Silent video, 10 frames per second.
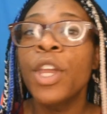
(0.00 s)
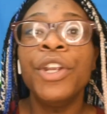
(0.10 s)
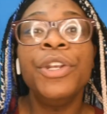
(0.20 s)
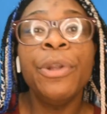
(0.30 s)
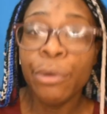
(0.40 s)

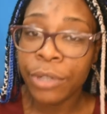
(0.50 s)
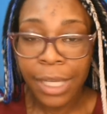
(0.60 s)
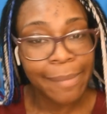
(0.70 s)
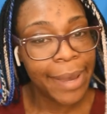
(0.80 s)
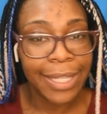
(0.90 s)
new to
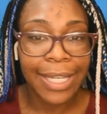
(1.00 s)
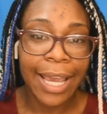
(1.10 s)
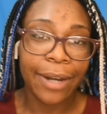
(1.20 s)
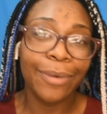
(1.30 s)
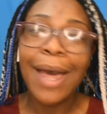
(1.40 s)
my
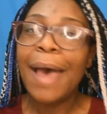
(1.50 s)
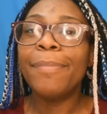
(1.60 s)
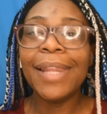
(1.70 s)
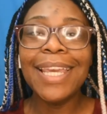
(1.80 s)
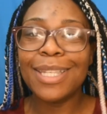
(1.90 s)
channel,
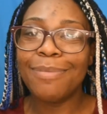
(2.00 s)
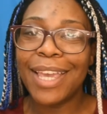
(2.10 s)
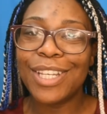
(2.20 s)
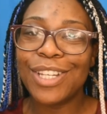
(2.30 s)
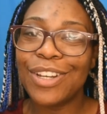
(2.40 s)
please
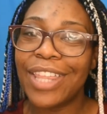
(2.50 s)
make sure